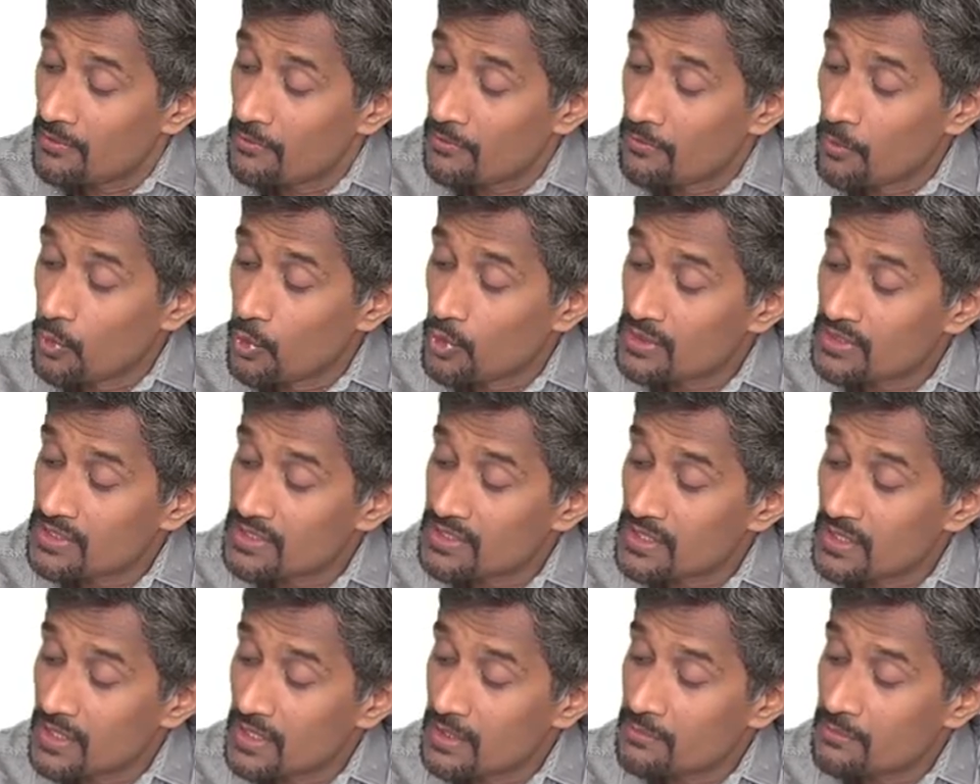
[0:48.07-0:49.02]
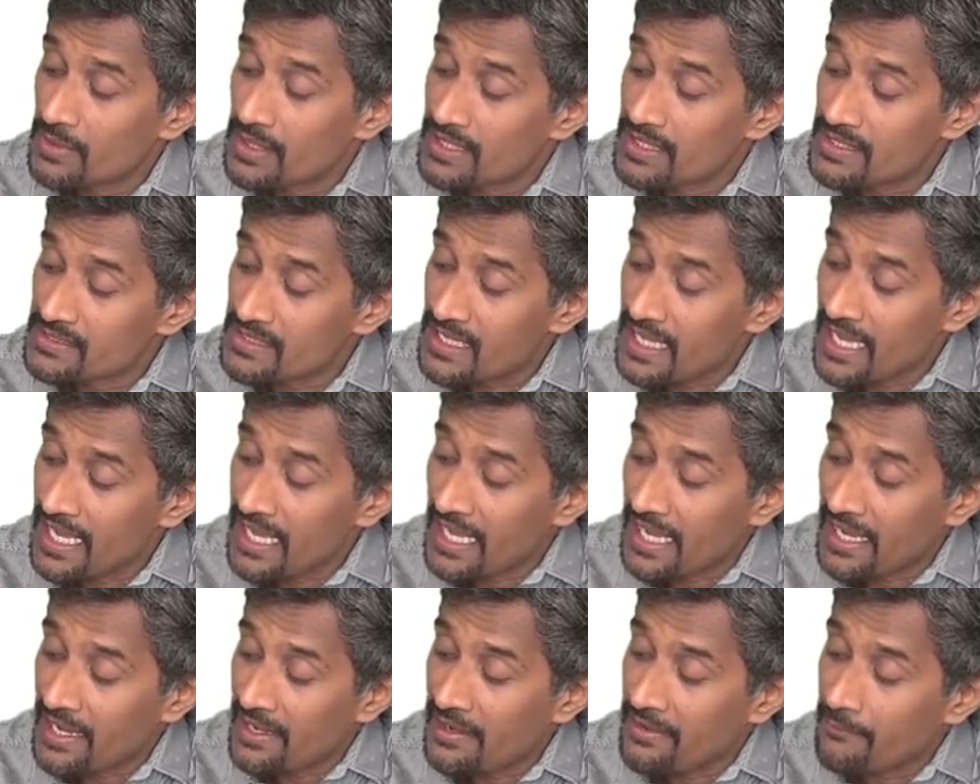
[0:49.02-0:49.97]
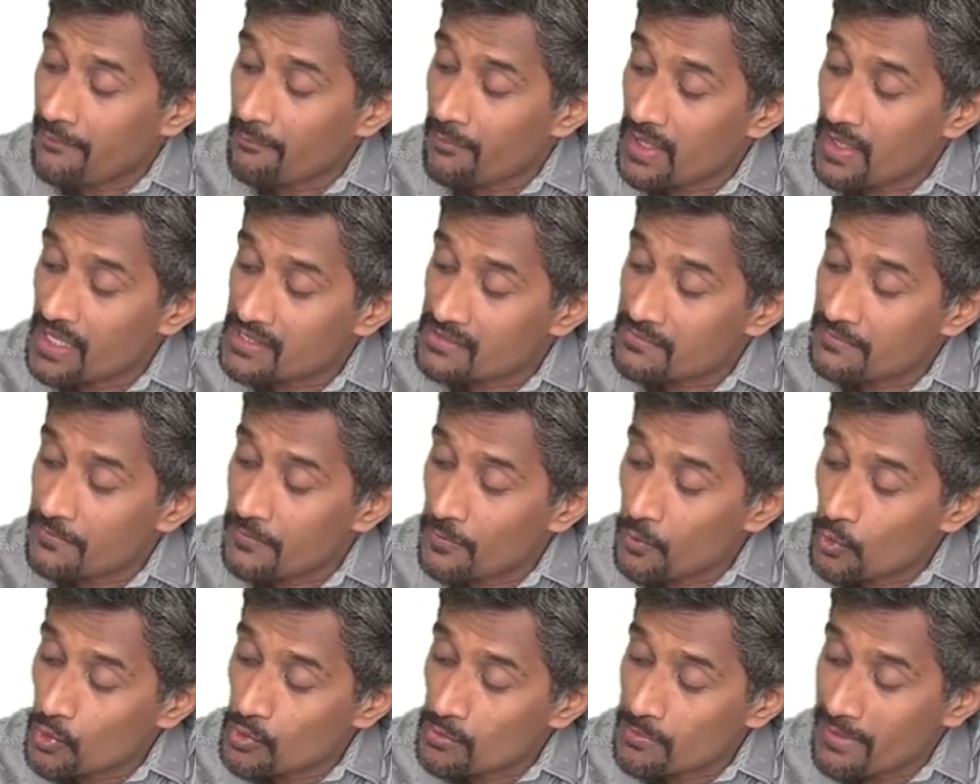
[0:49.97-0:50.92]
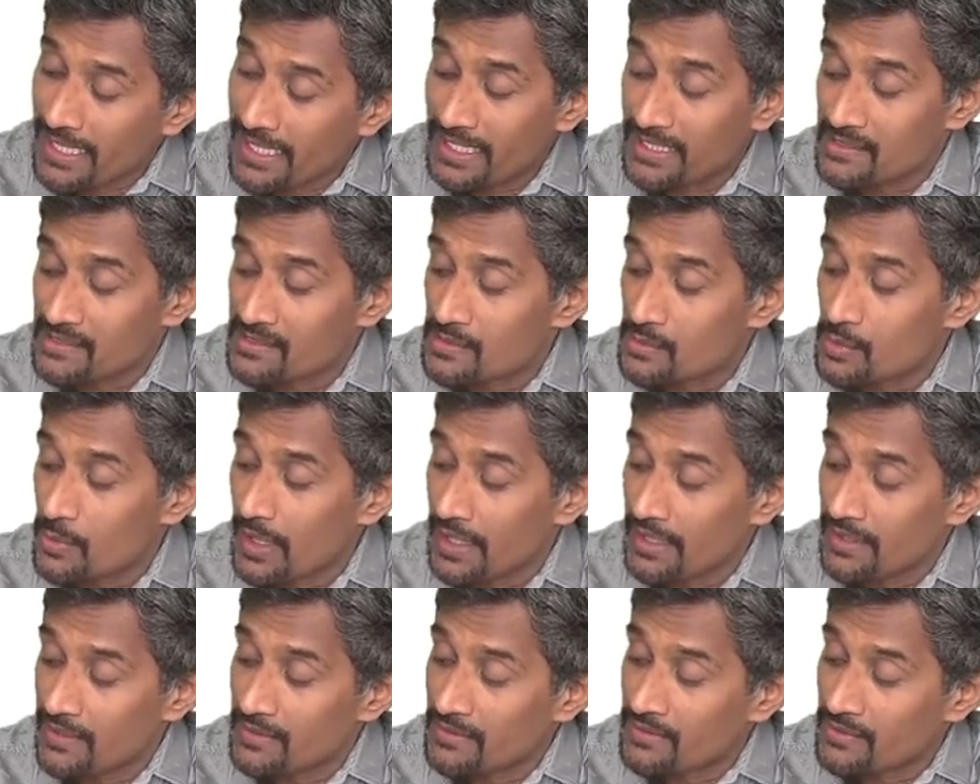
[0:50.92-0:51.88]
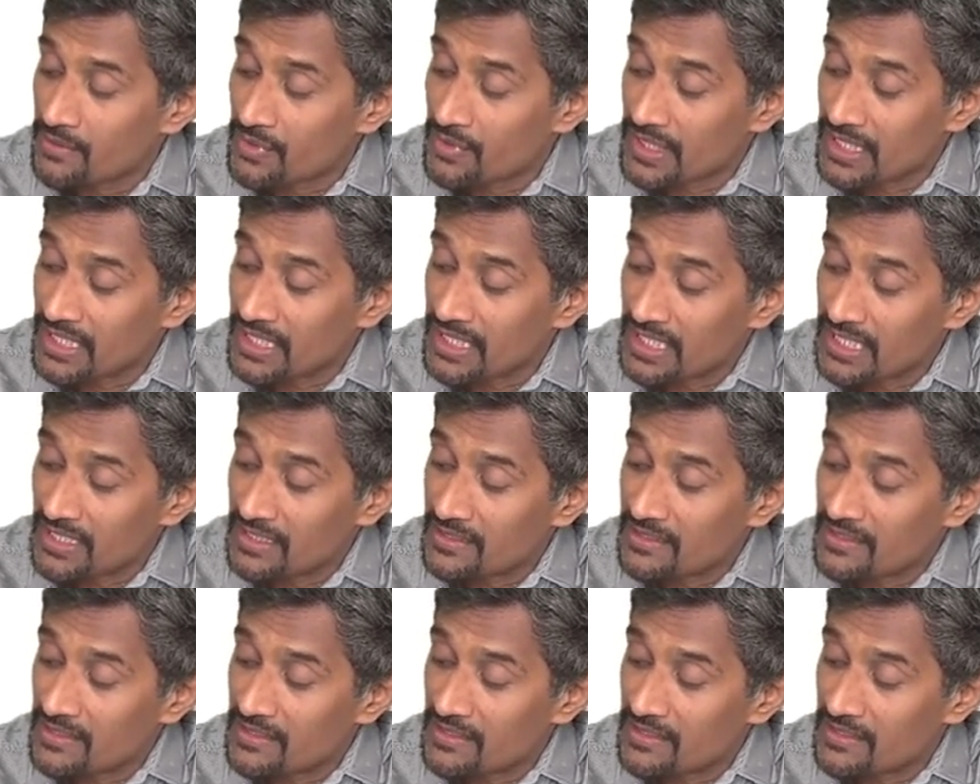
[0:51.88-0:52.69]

Fourth term is A plus 4 minus 1, 3D.